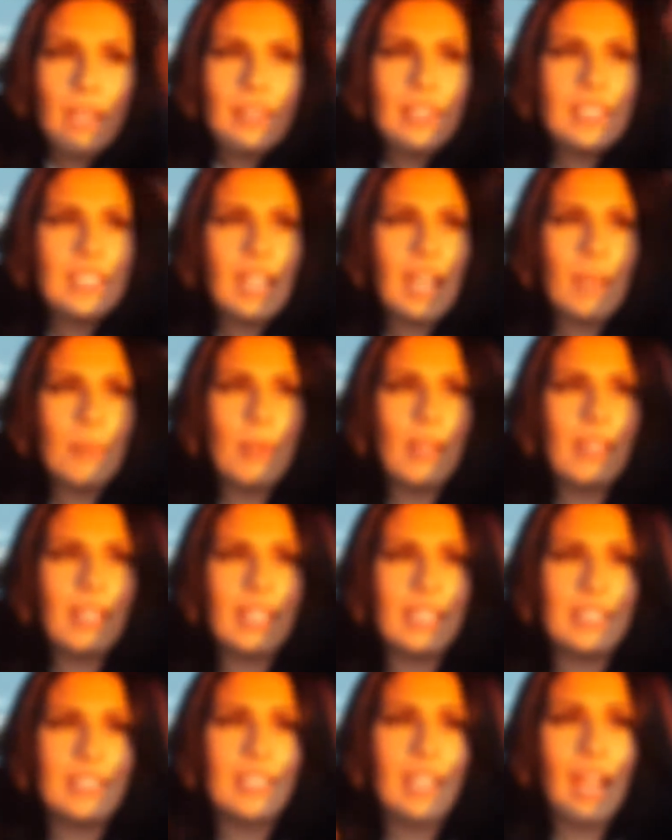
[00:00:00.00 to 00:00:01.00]
the time I
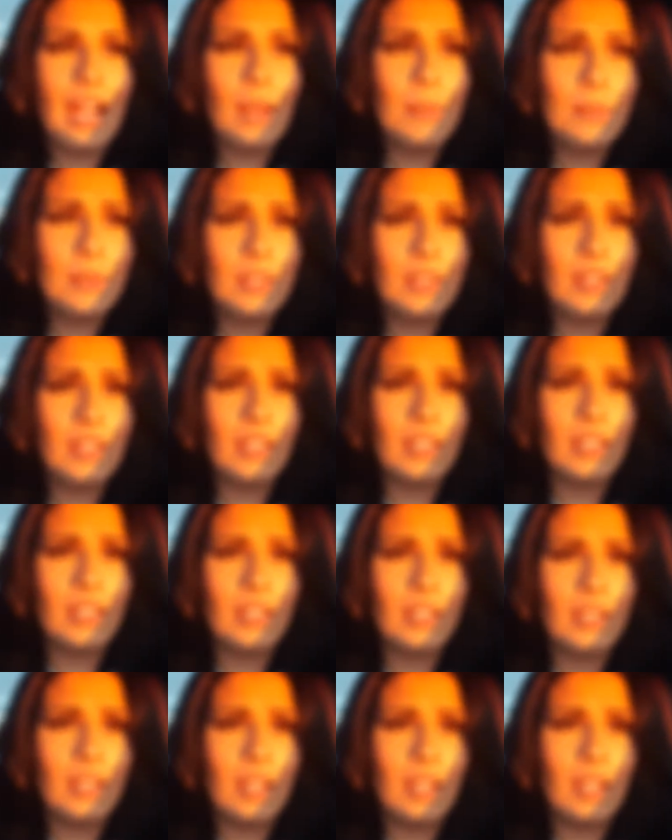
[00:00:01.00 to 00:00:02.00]
like tapped
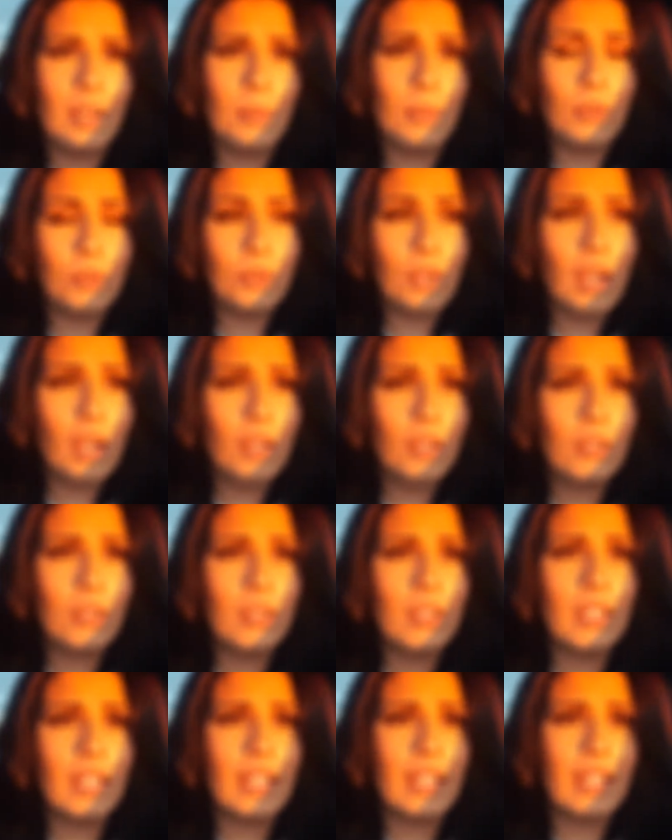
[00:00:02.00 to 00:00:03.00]
the
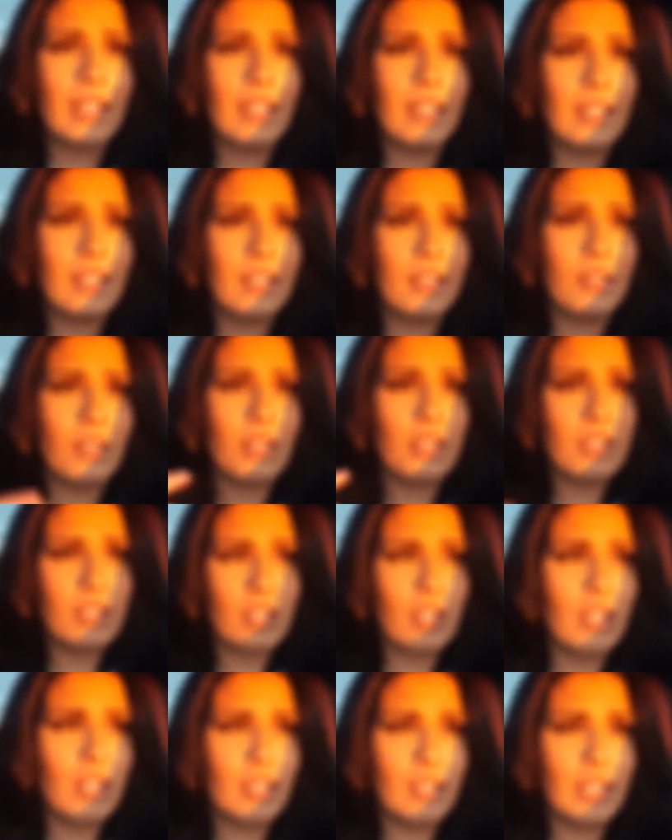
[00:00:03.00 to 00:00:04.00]
throttle and
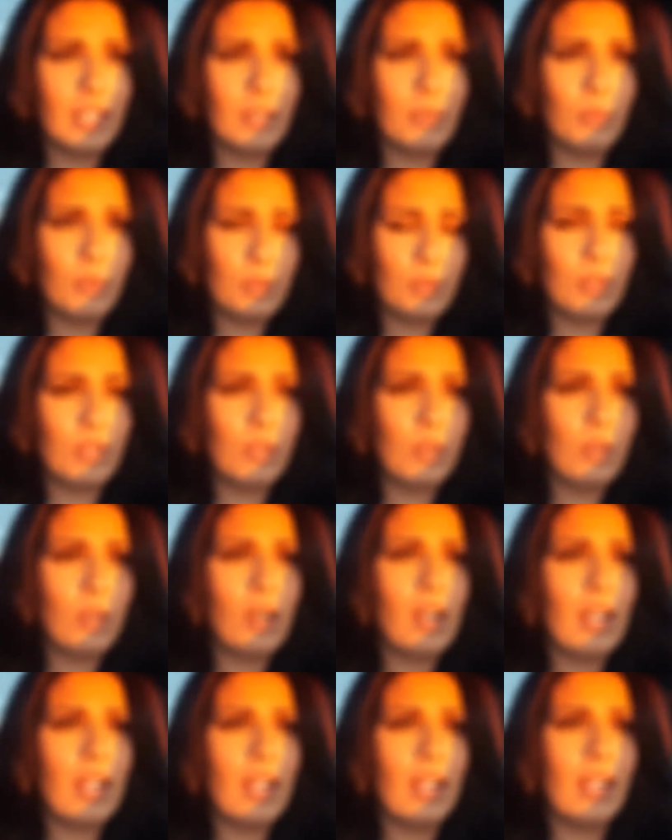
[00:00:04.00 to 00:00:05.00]
was
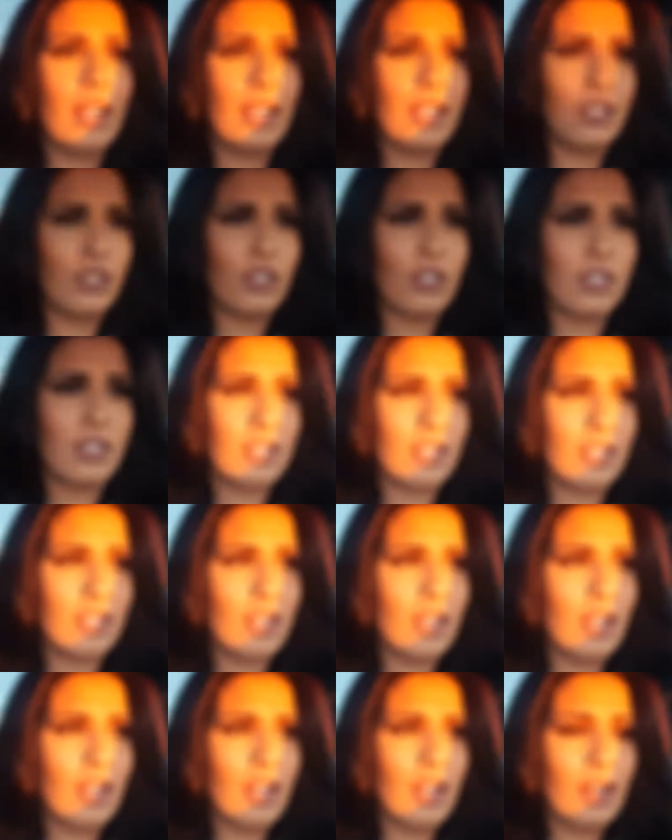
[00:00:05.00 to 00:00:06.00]
recording, and just
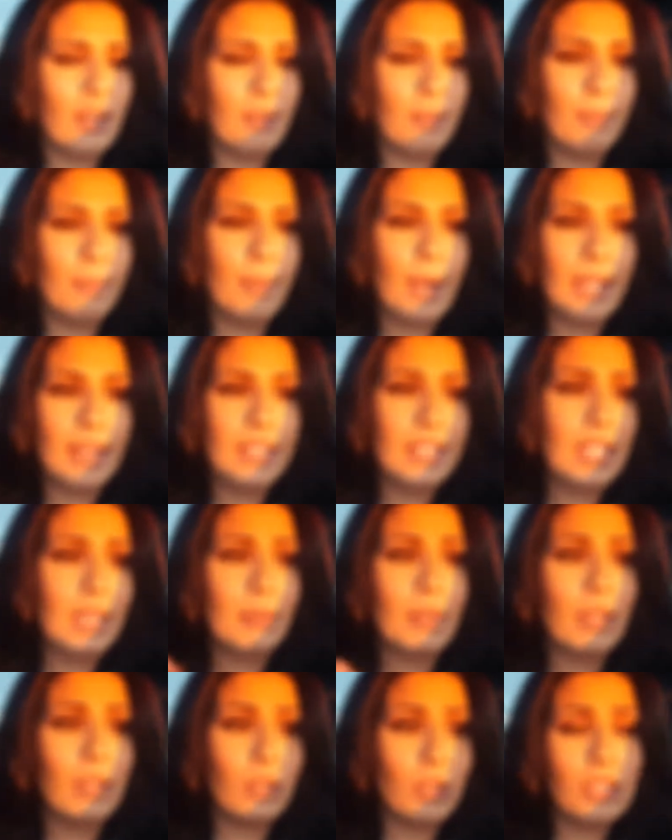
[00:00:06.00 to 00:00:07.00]
by the time I
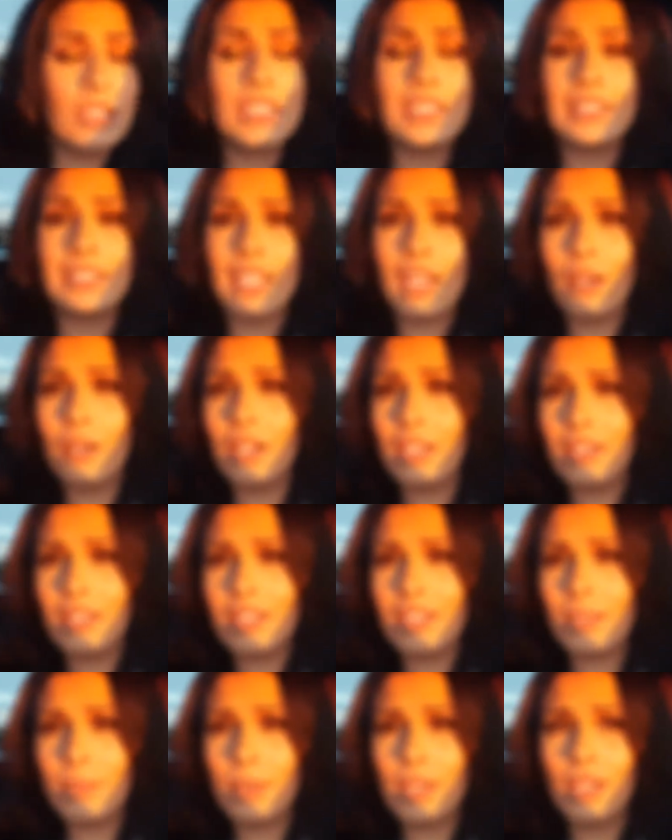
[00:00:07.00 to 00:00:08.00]
looked down at the
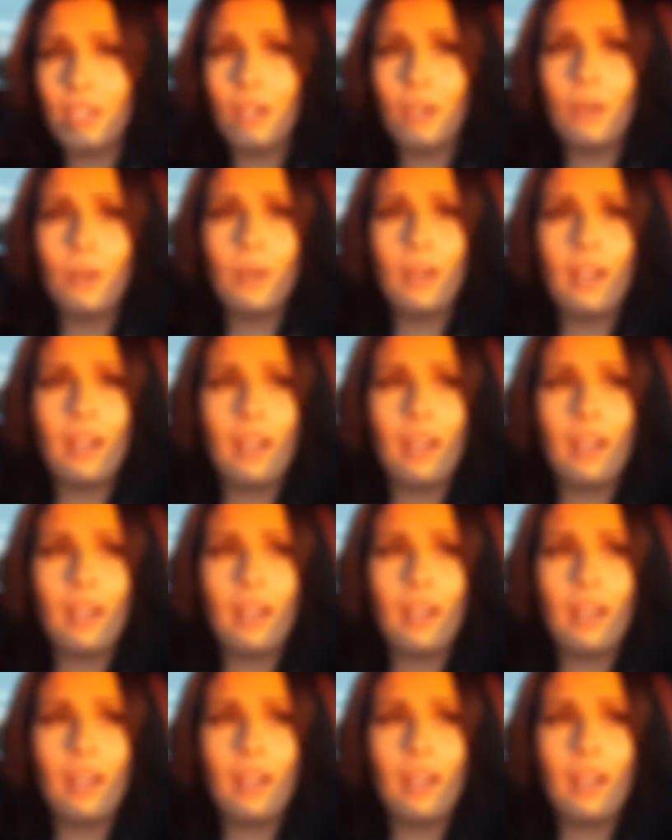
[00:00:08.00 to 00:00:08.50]
speedo,